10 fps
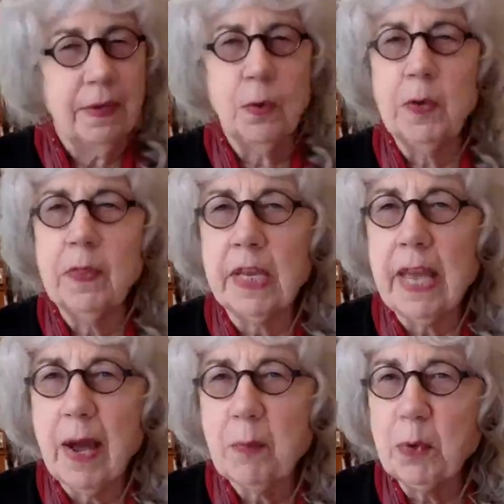You're in the
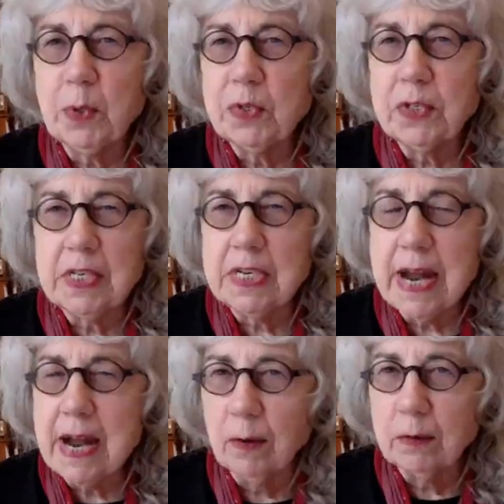catbird seat
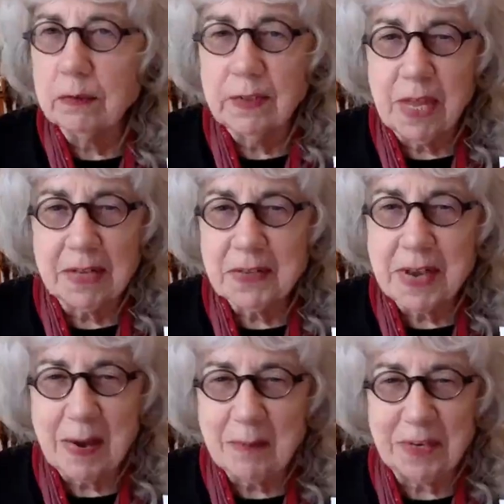now, if that's
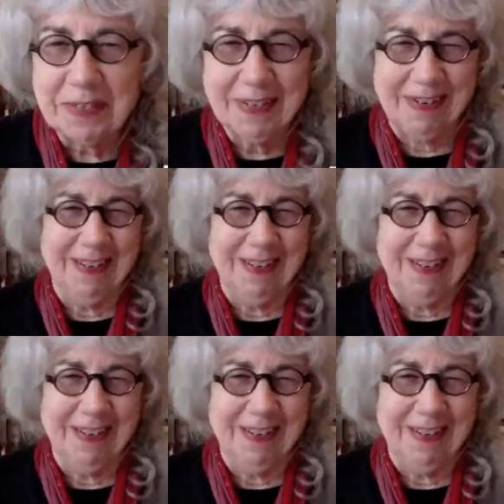happening.